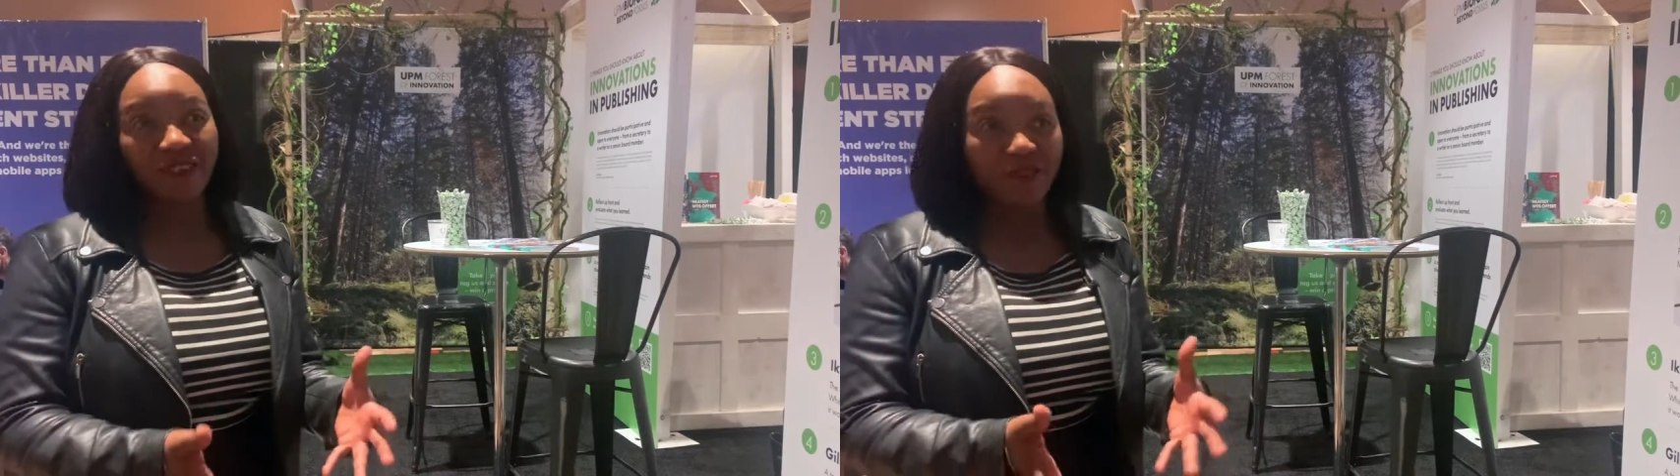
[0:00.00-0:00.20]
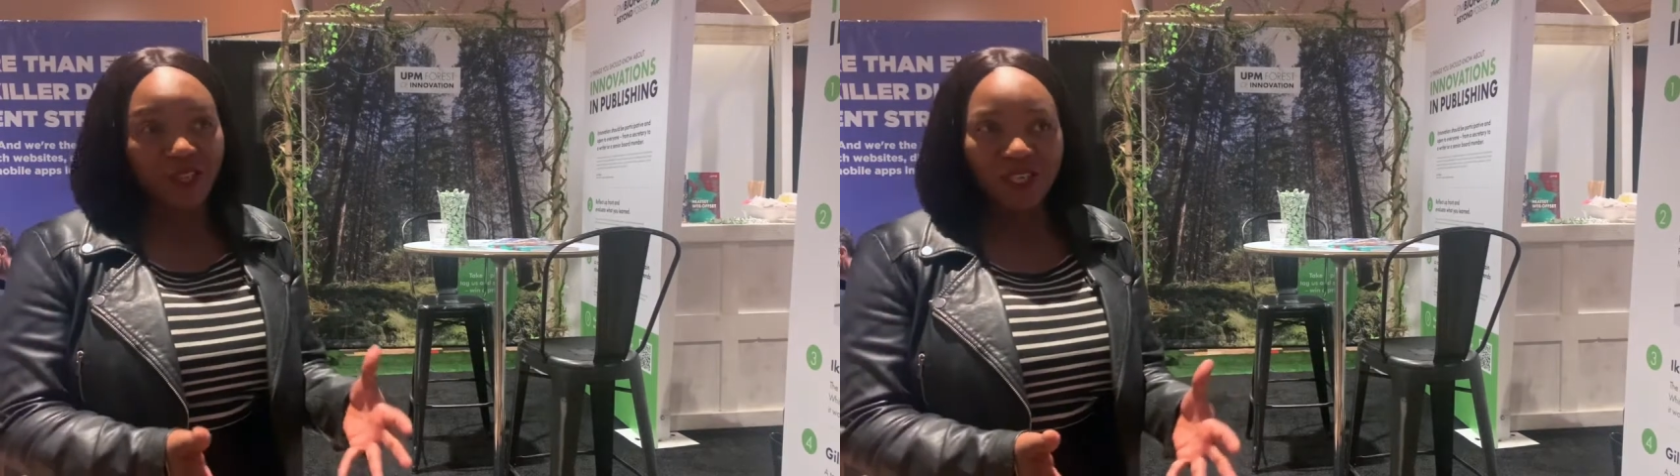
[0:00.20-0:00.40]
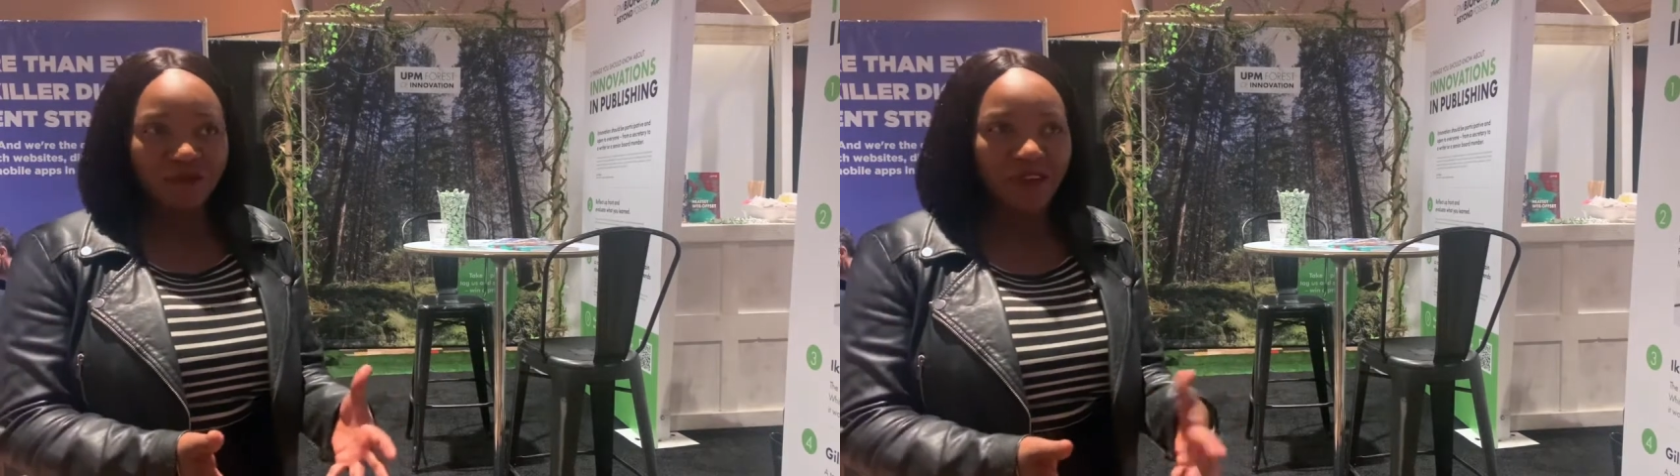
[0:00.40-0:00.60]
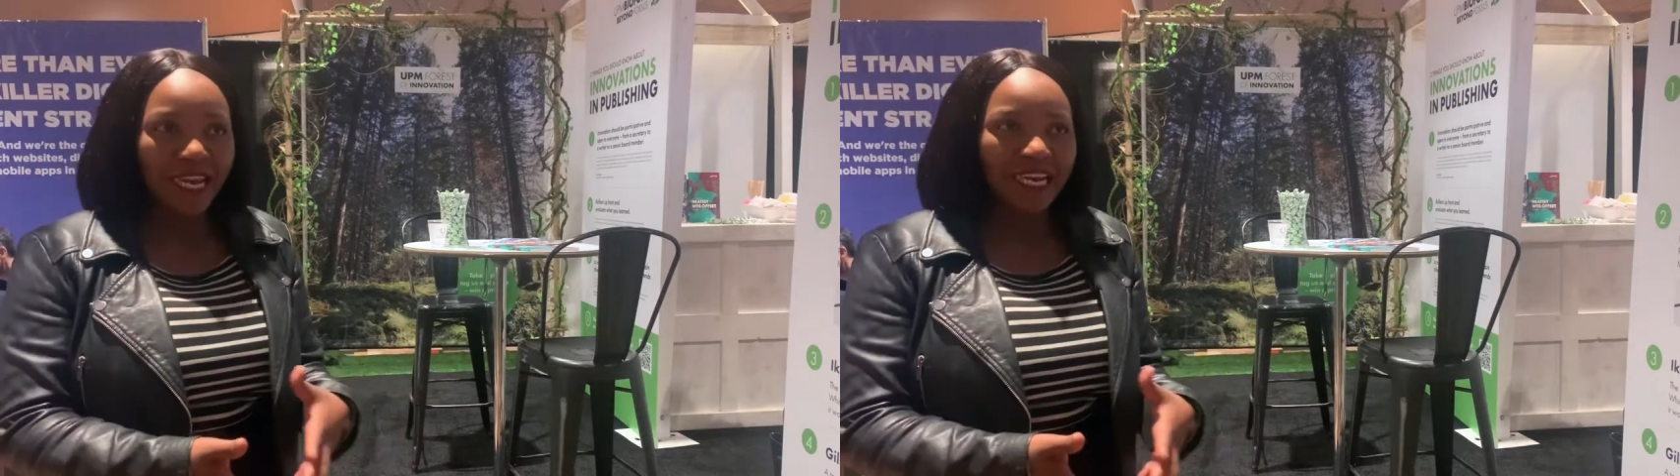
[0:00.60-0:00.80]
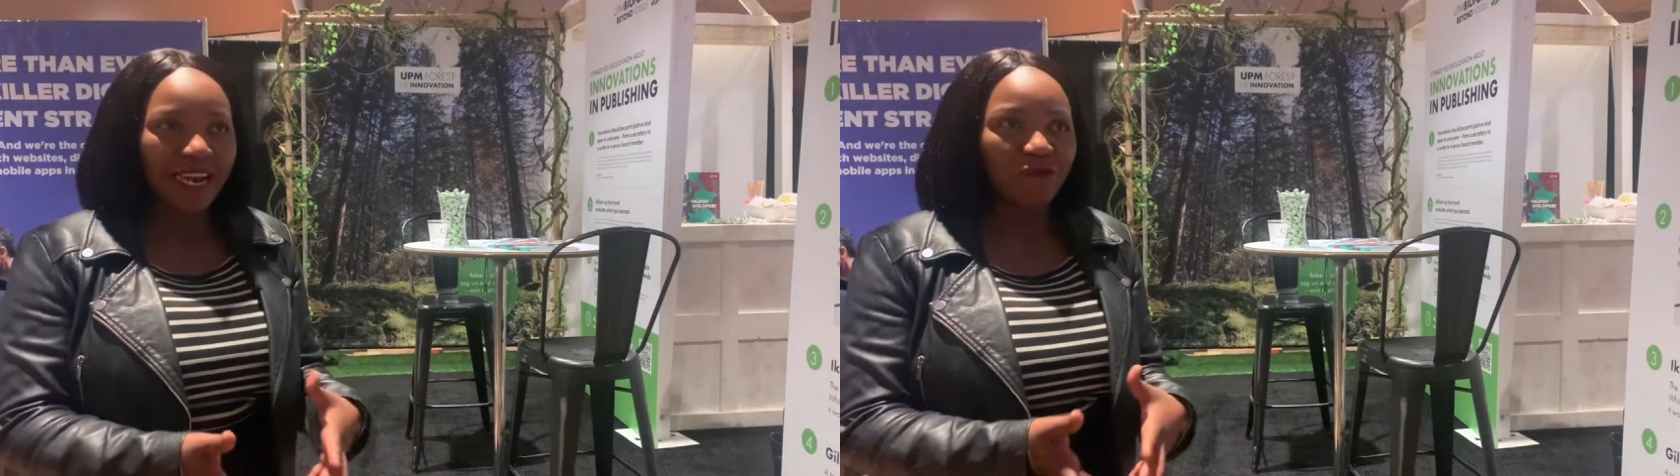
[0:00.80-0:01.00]
eventually fell
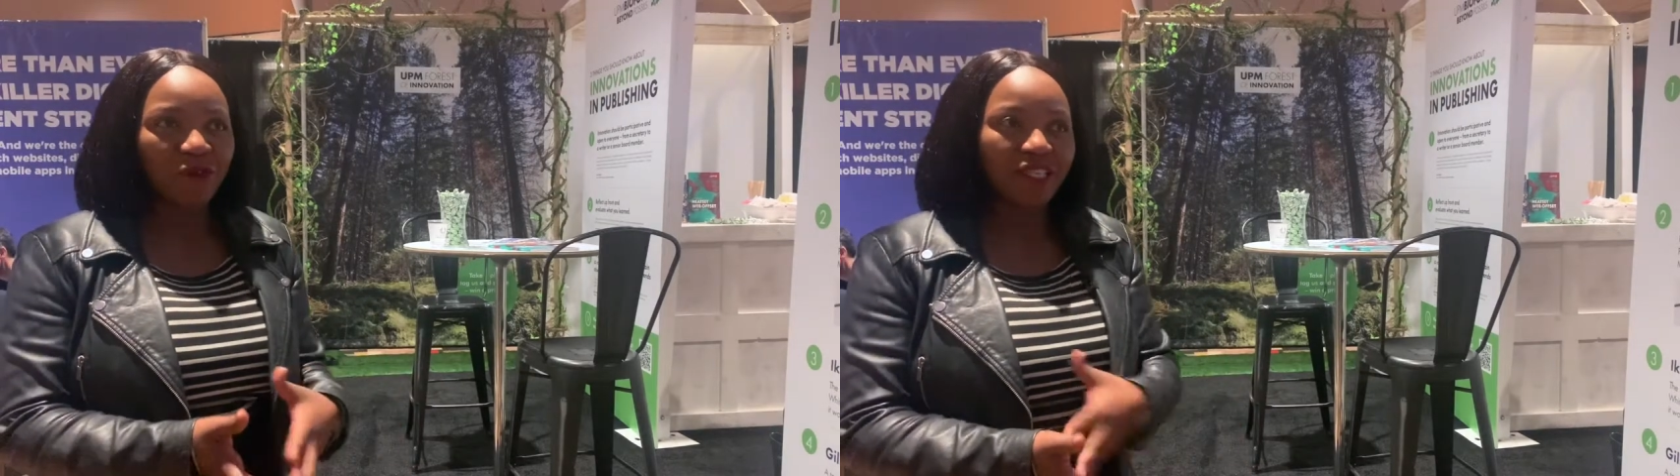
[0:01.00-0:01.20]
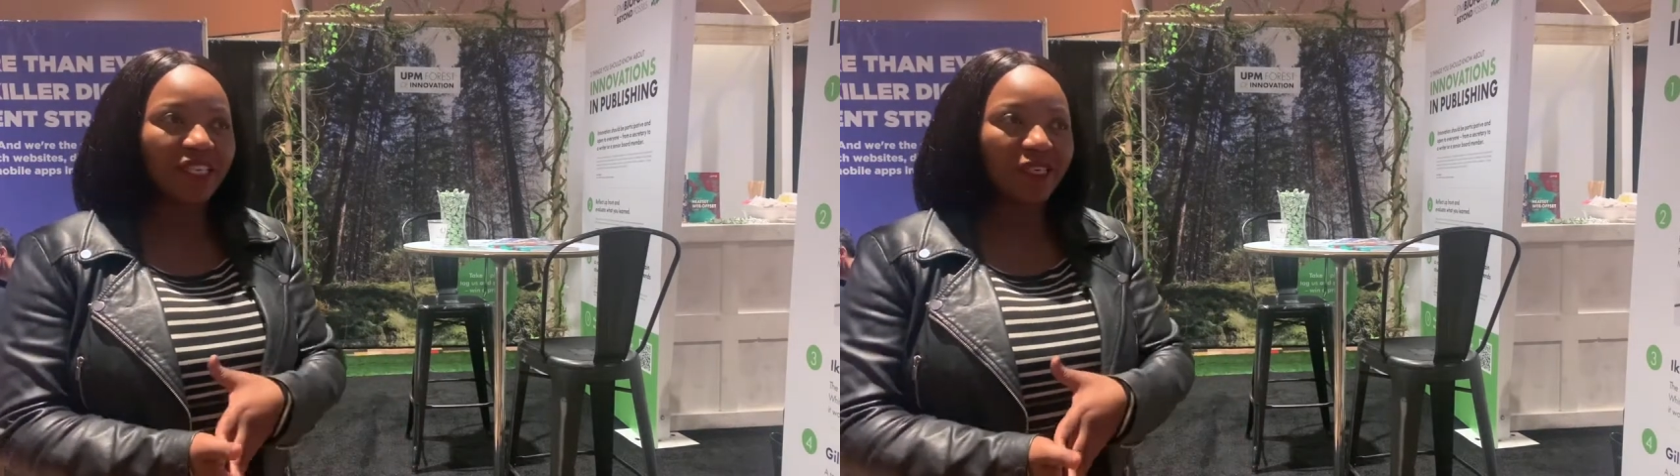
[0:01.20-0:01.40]
in love with it